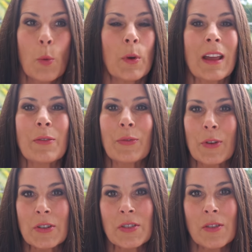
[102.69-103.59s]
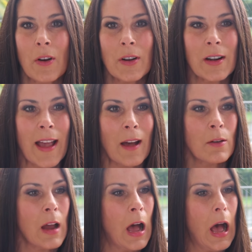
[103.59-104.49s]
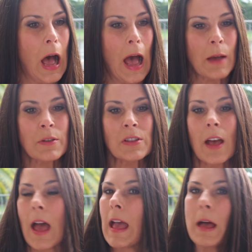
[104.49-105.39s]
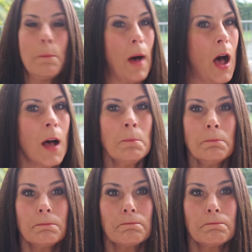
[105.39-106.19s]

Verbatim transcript: When I first started out, I was a mom.